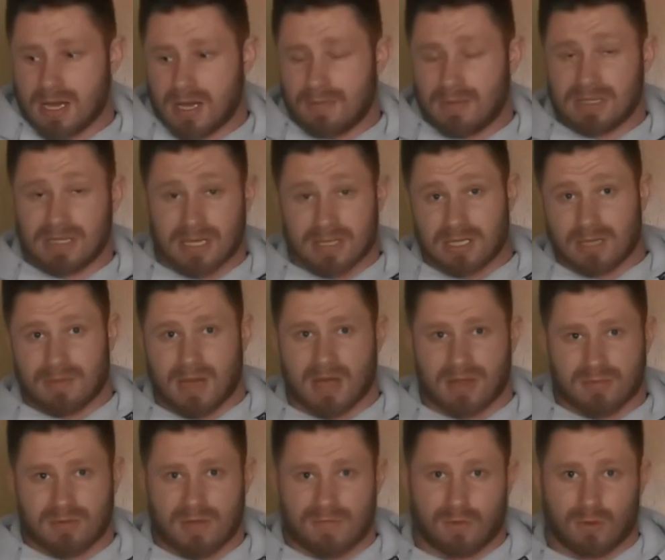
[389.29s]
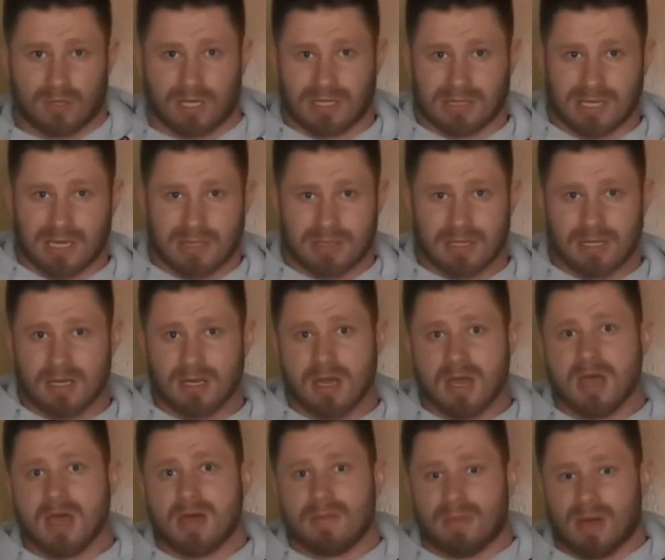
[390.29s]
It's actually about 3 or 4 days later,
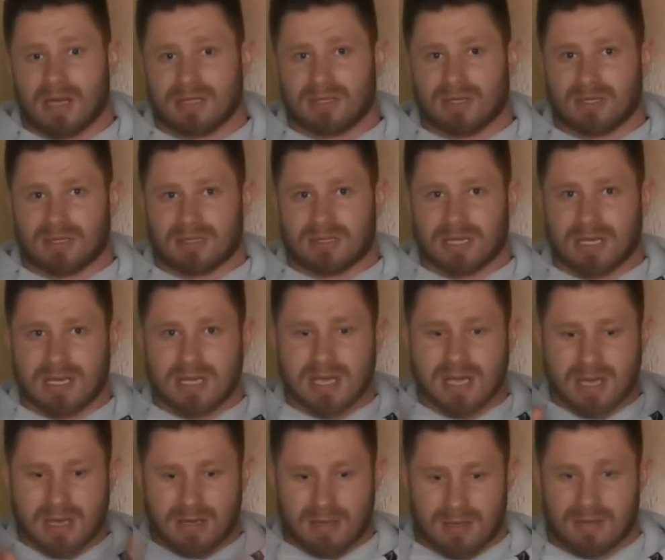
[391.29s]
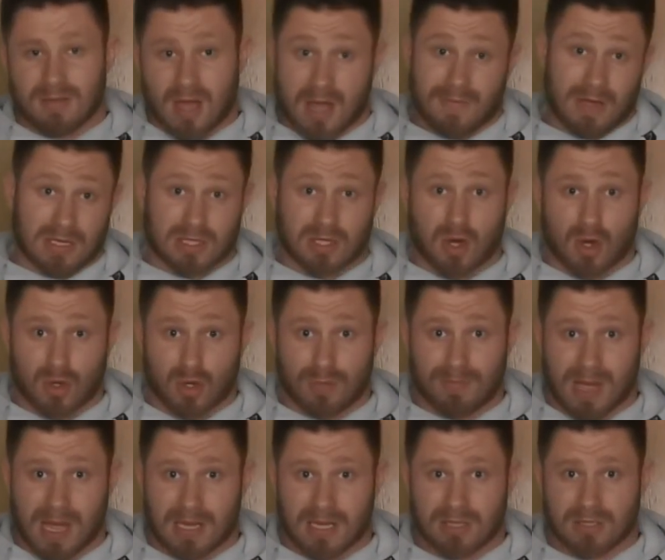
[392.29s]
but as you can see, I've actually got a new
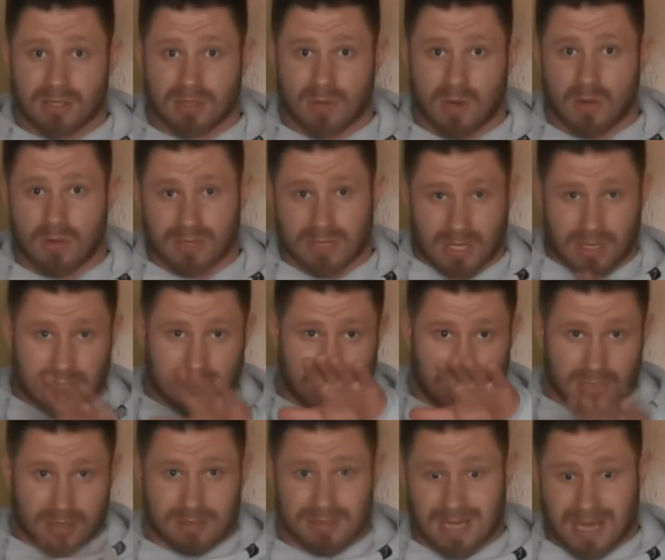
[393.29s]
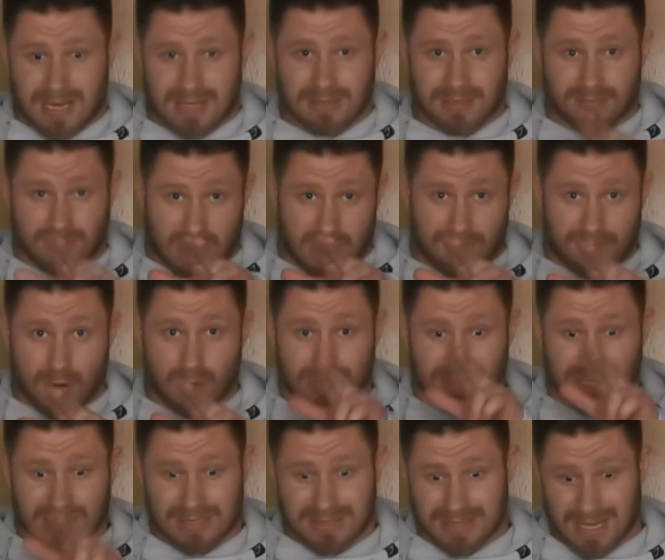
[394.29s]
package as well. It's actually my phone
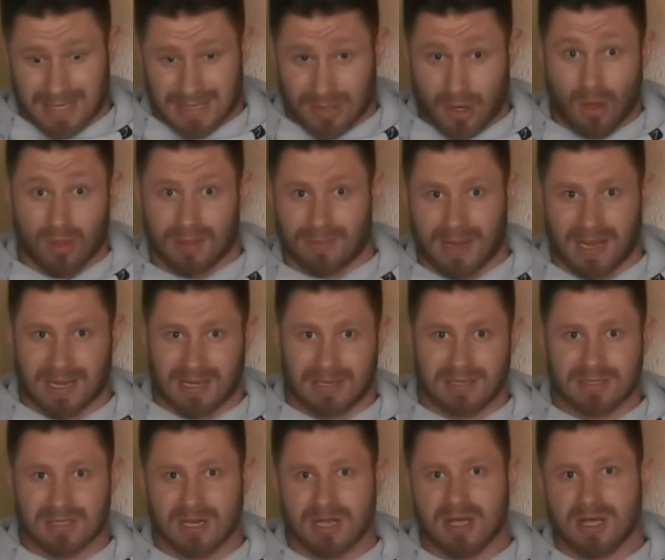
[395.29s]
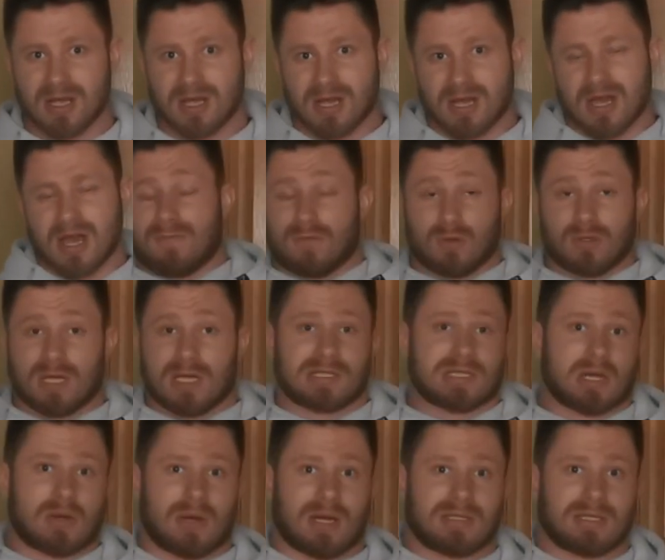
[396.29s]
is actually standing on the package. A few days
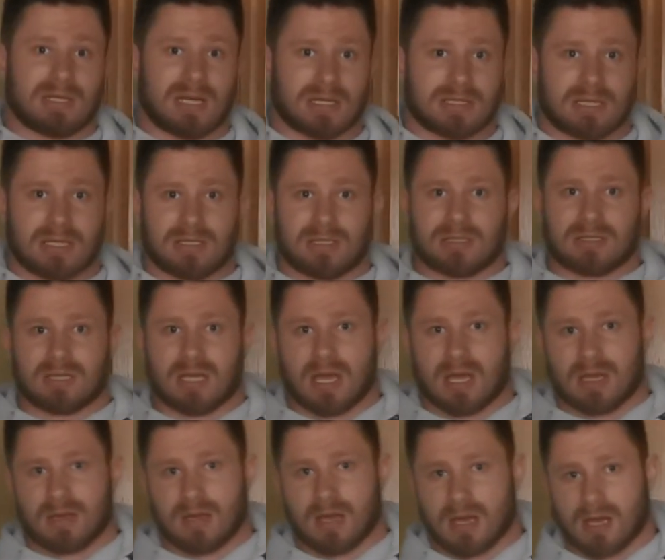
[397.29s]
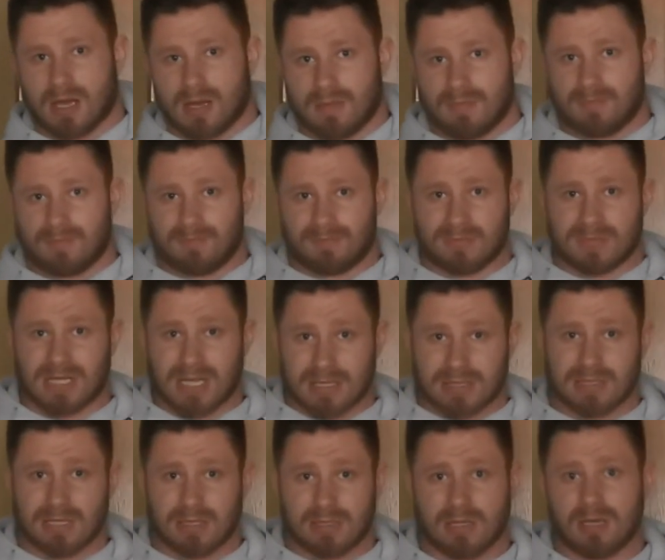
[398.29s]
ago, I did actually just get
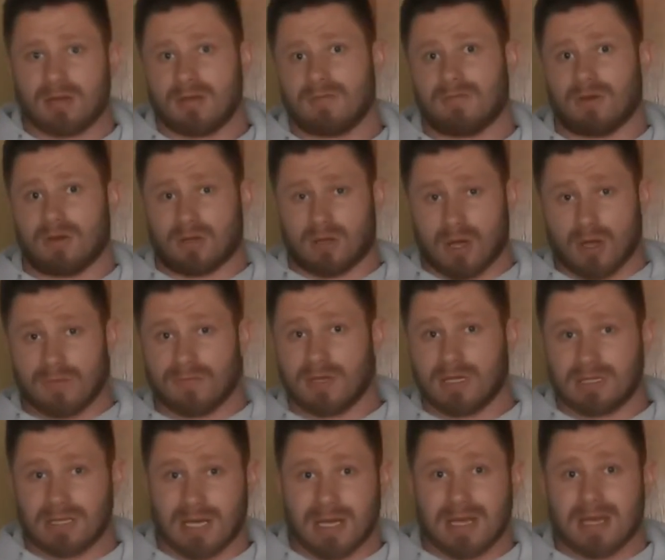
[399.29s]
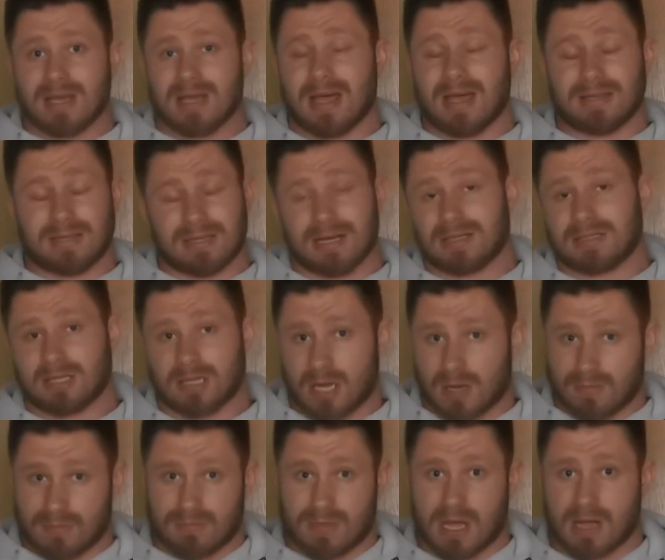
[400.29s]
tested for COVID, and I did actually
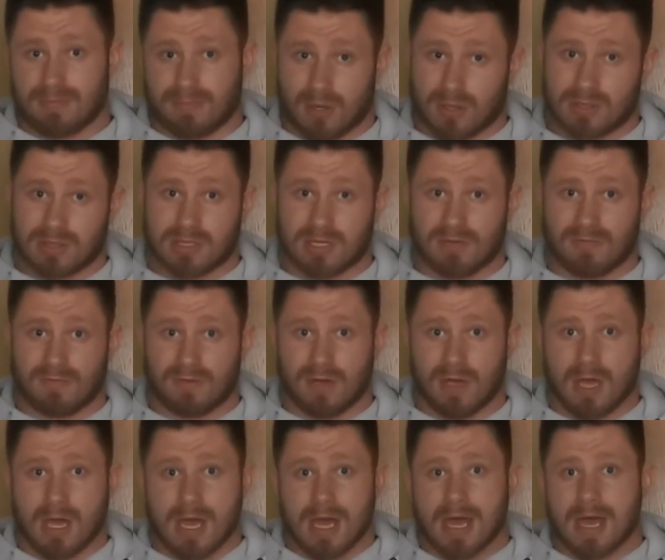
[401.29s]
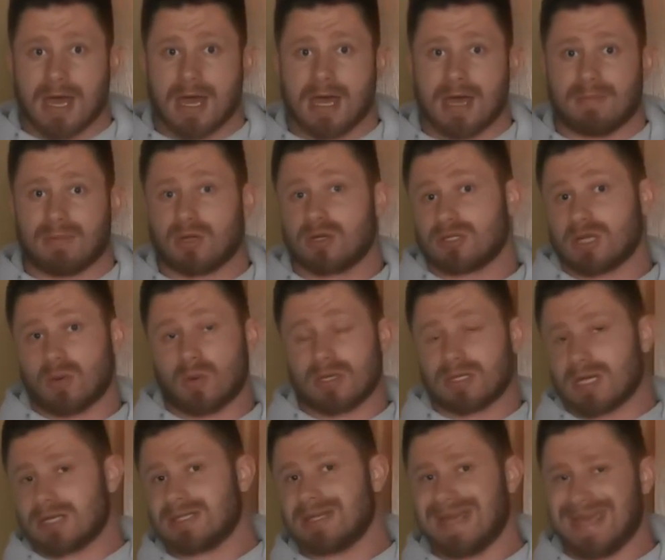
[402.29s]
come back positive because I
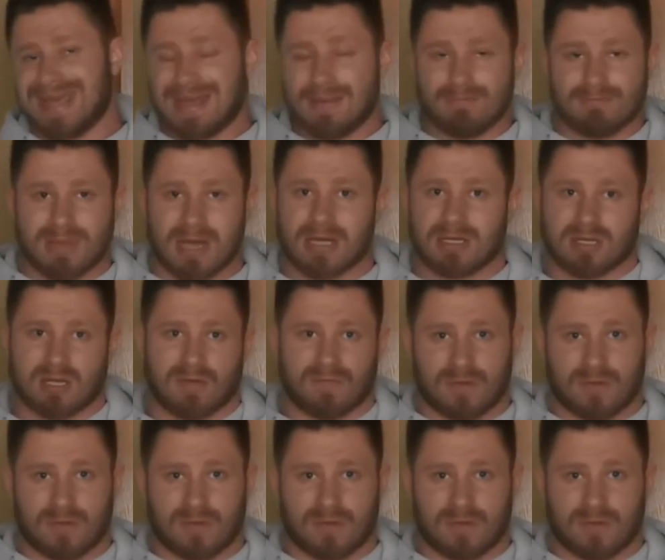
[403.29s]
was actually in bed